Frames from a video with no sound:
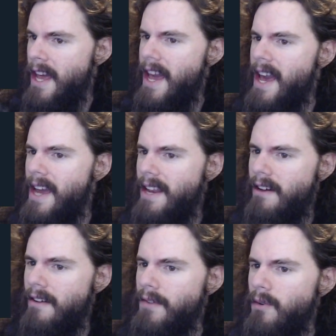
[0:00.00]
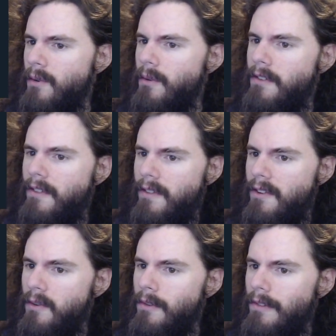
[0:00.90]
head of Google's
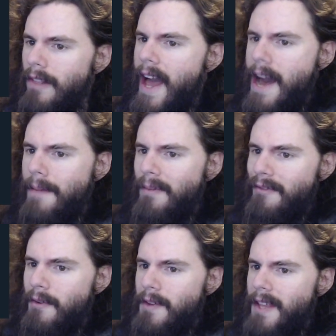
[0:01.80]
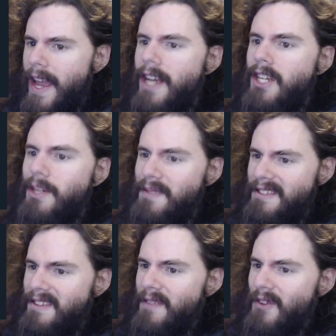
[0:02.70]
news lab for the Asia
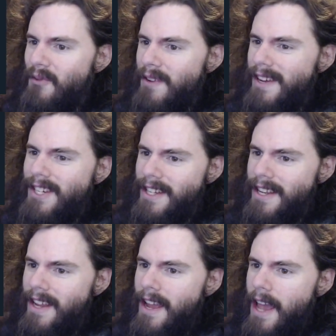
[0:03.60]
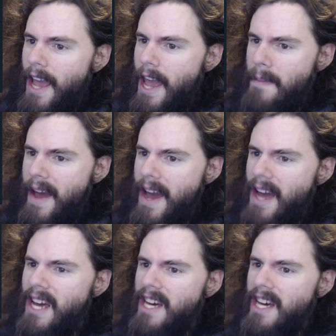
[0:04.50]
Pacific region, APAC,